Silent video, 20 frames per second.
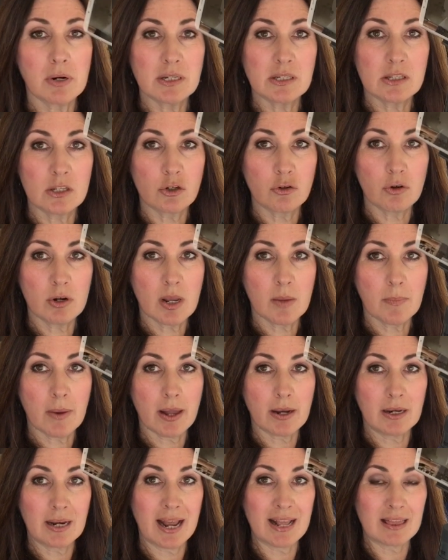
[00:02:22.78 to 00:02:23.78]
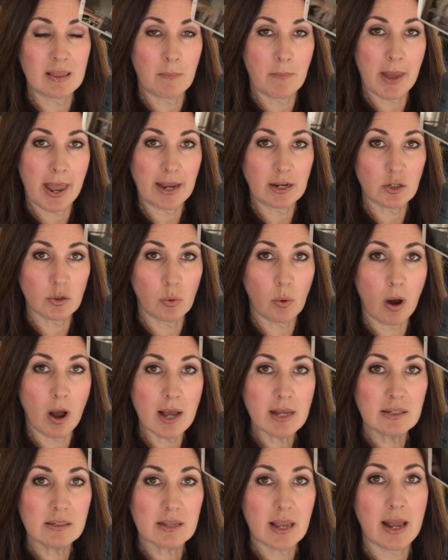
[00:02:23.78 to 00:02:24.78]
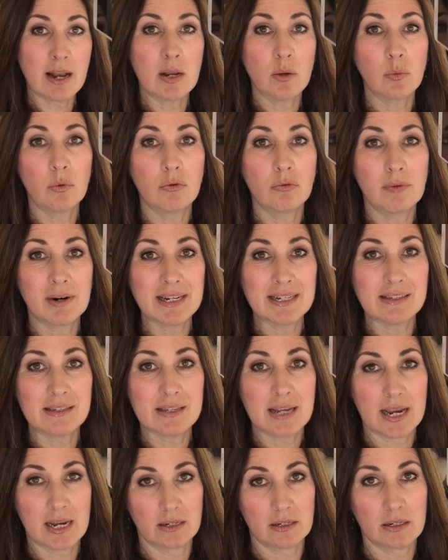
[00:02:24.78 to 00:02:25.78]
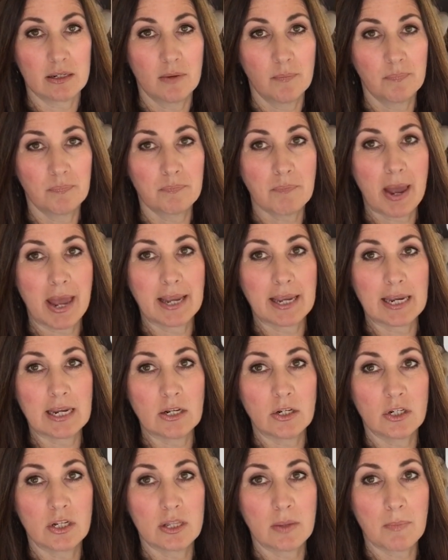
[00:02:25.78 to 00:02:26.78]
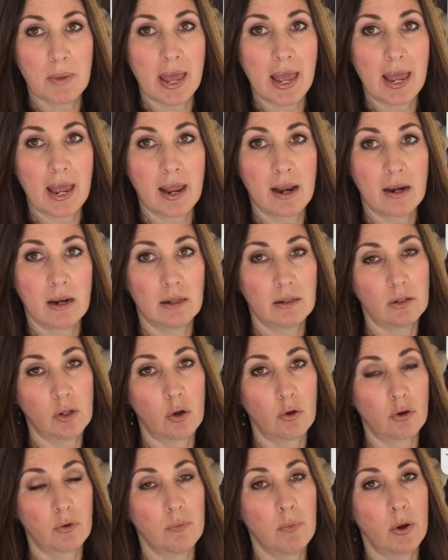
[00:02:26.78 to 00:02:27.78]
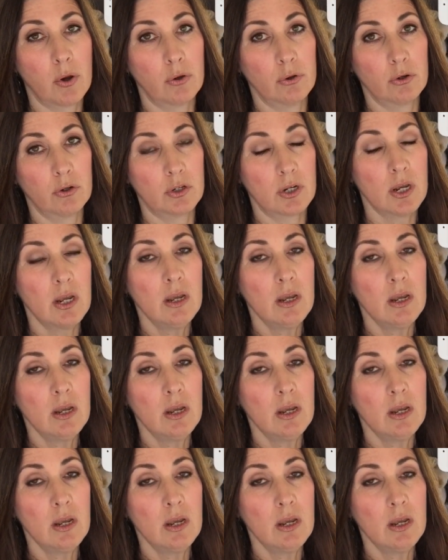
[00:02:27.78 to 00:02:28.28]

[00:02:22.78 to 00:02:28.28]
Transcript: press the trigger button at the back twice and it will reset back into the pan lock mode.